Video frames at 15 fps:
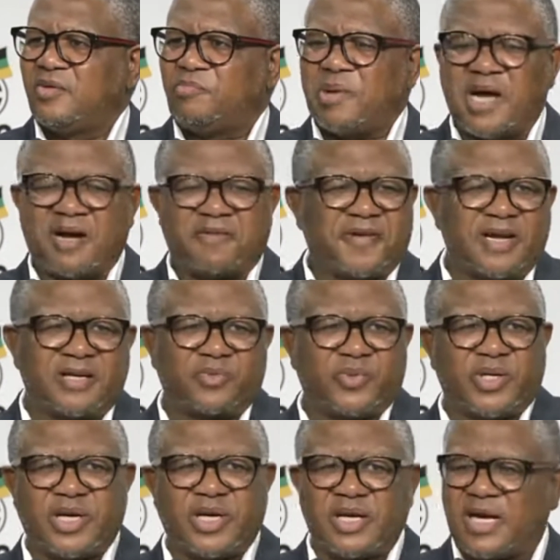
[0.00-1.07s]
Black front,
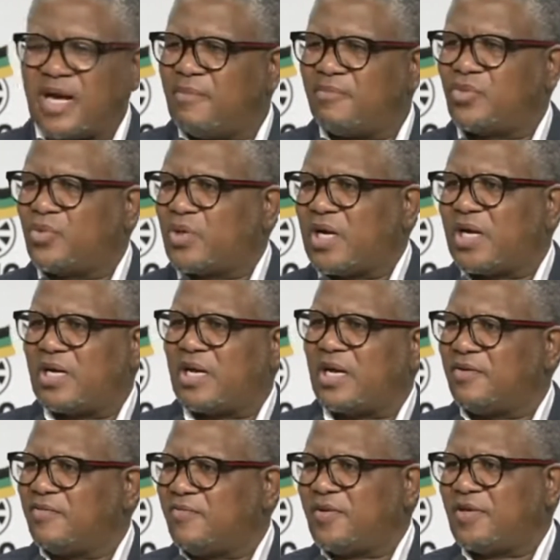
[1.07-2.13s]
we can come together
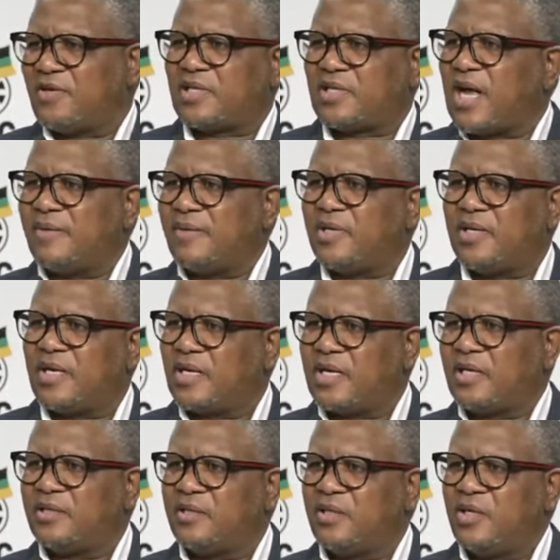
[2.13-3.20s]
every time and
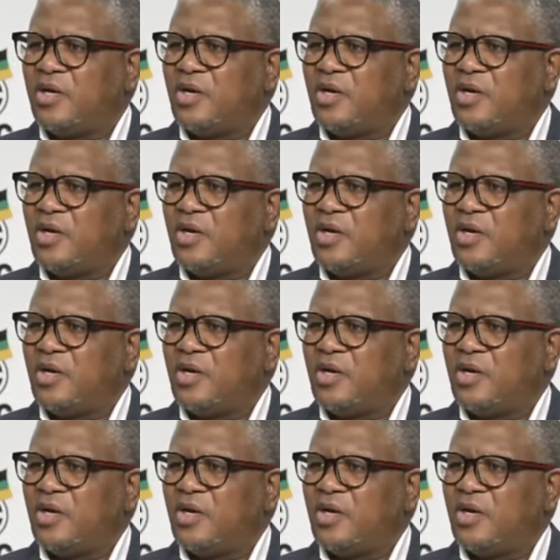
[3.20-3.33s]
again.